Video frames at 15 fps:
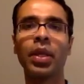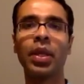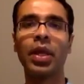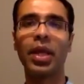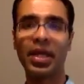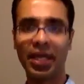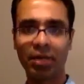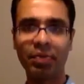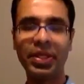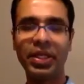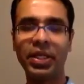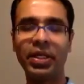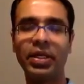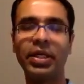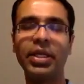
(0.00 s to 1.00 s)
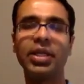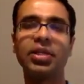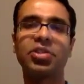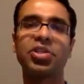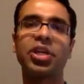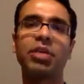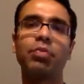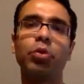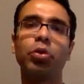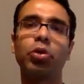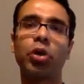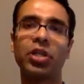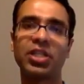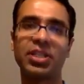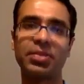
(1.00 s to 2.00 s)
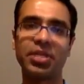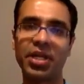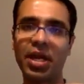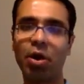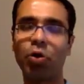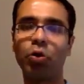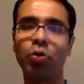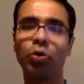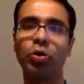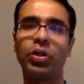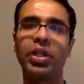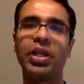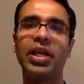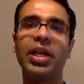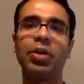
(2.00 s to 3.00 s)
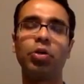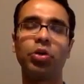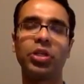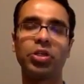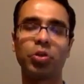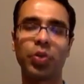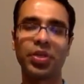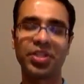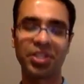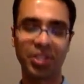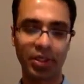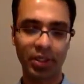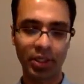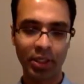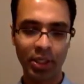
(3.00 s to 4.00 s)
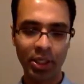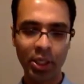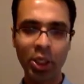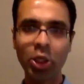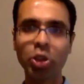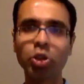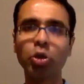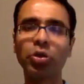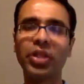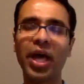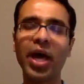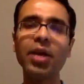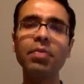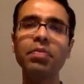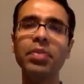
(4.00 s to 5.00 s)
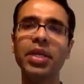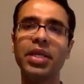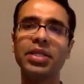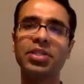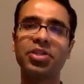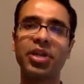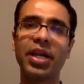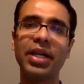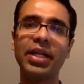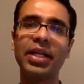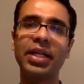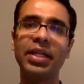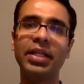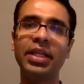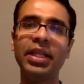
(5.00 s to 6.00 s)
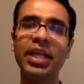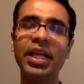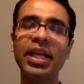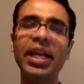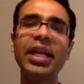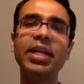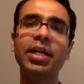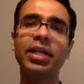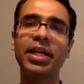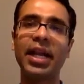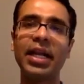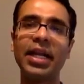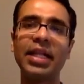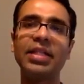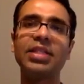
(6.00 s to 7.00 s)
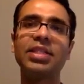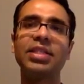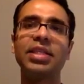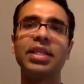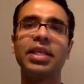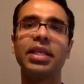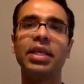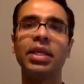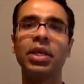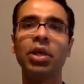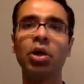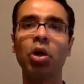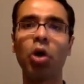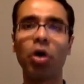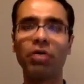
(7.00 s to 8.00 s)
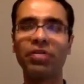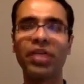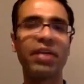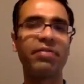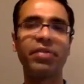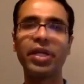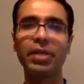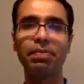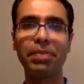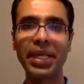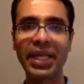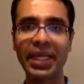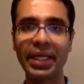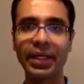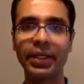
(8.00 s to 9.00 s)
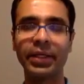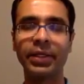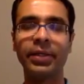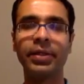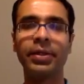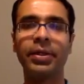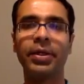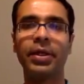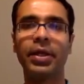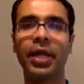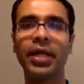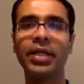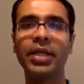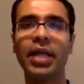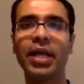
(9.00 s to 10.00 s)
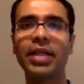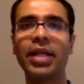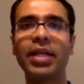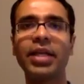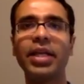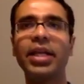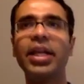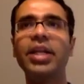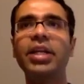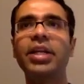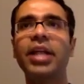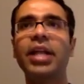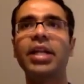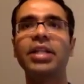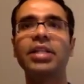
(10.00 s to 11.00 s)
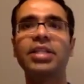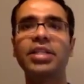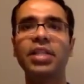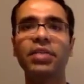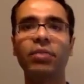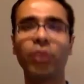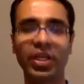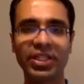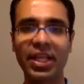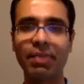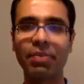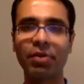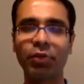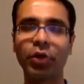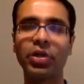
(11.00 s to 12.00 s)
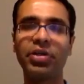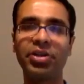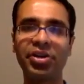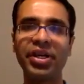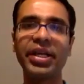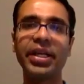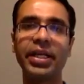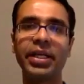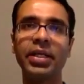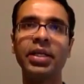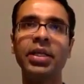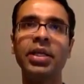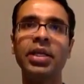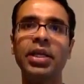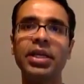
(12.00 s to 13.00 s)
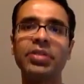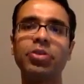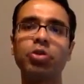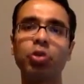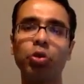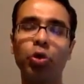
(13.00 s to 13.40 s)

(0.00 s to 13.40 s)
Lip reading: And let me deconstruct both concepts and how they relate to this question. So dharma is really the innate tendency of every being, right? And that innate tendency, for example, for a tree is to